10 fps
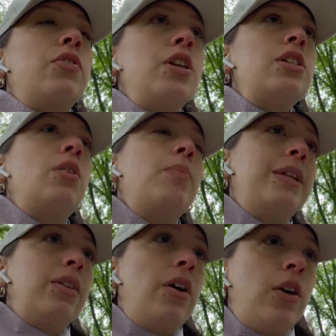these are
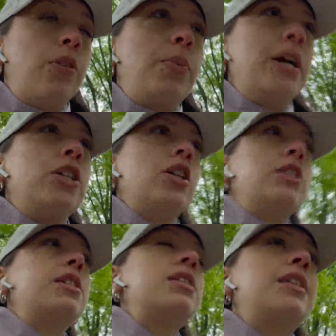mental health
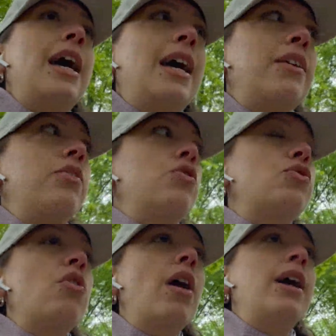patients that
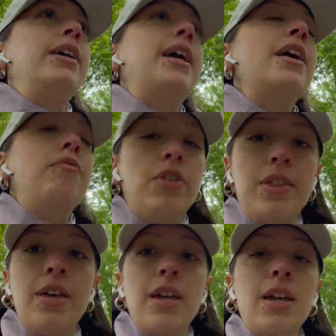tried
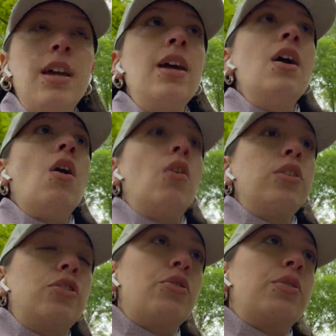everything, all
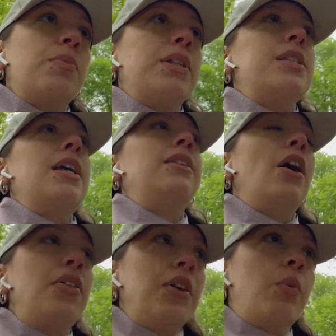the treatments, and
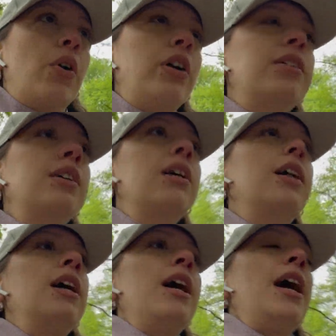nothing worked.
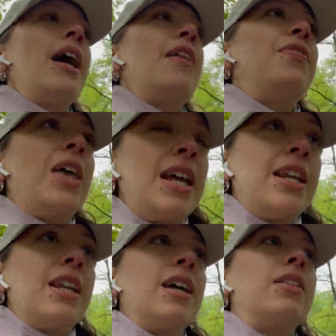And
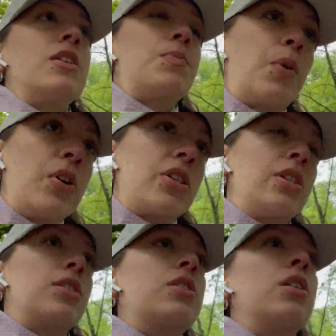then this
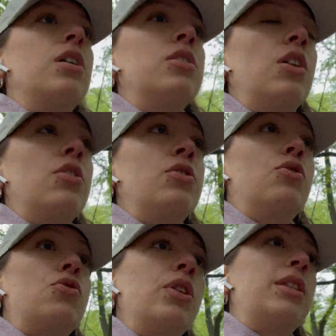person starts to
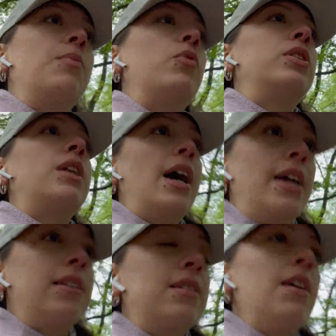treat them with
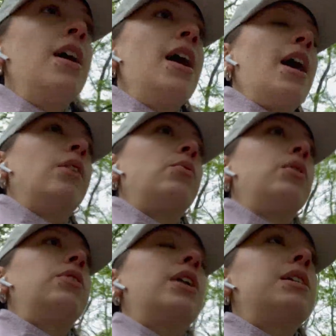diet and with,
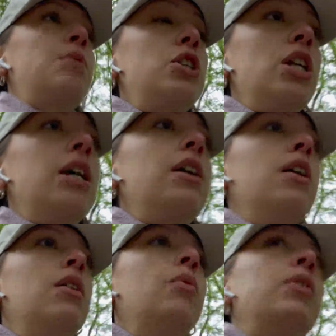especially
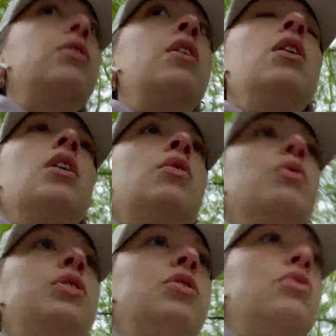with
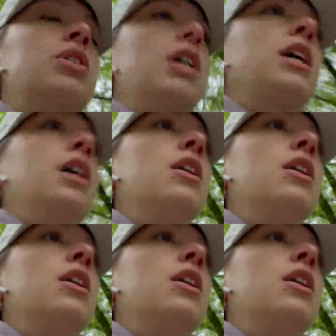reducing